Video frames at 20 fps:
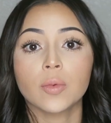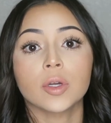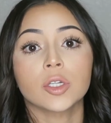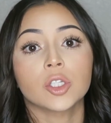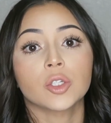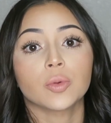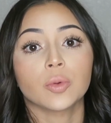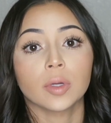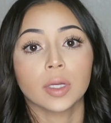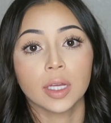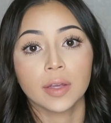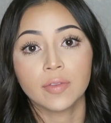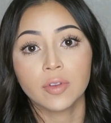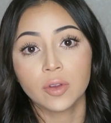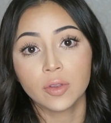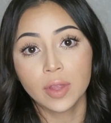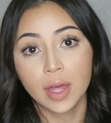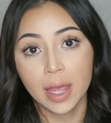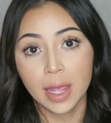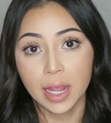which will give
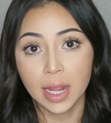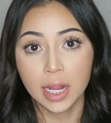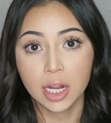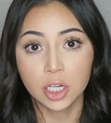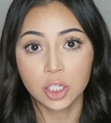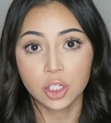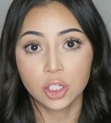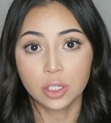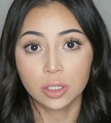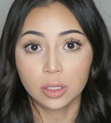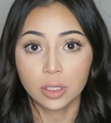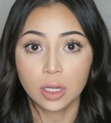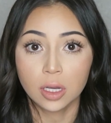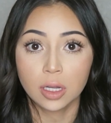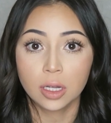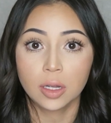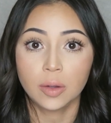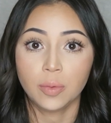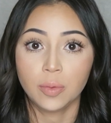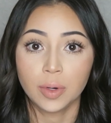you that aged look